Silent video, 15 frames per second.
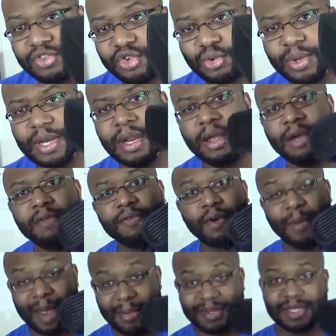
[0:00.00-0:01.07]
to it
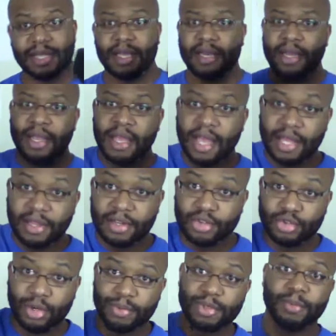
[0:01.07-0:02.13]
from Amazon in the
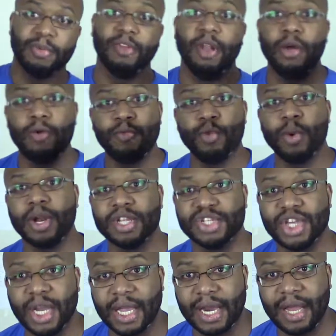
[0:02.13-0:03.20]
description below if you want to
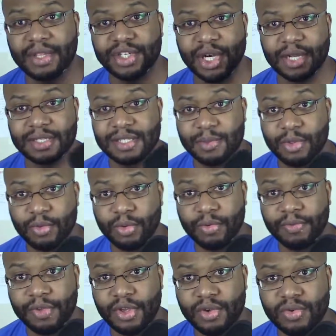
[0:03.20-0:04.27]
check it out. Check out some of the
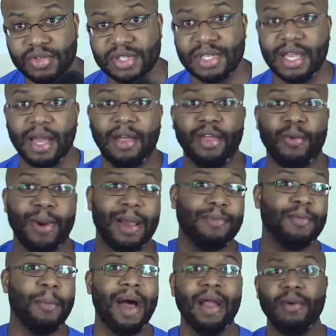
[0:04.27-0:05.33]
reviews, see how they weigh up
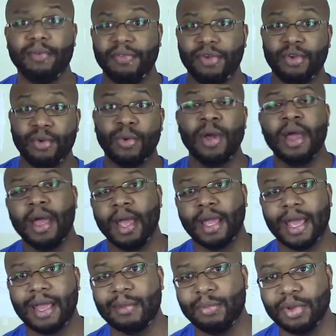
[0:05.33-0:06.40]
to my review, and
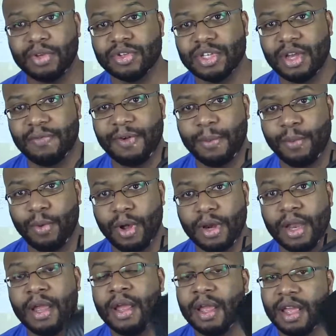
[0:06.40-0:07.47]
go ahead and pick yourself up
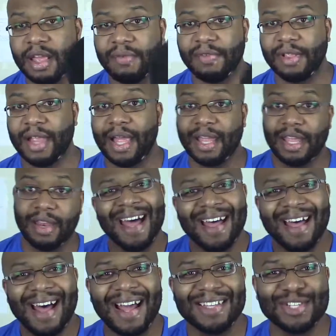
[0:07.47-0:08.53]
one if you like it.
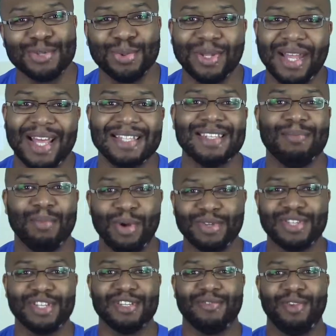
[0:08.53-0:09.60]
I just realized that
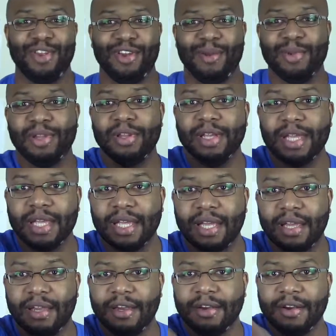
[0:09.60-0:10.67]
most of this video I've been looking
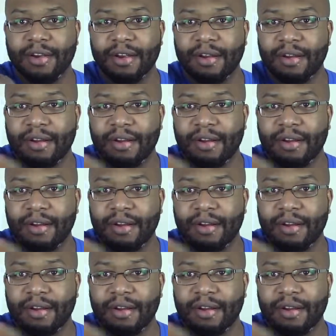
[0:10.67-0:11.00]
here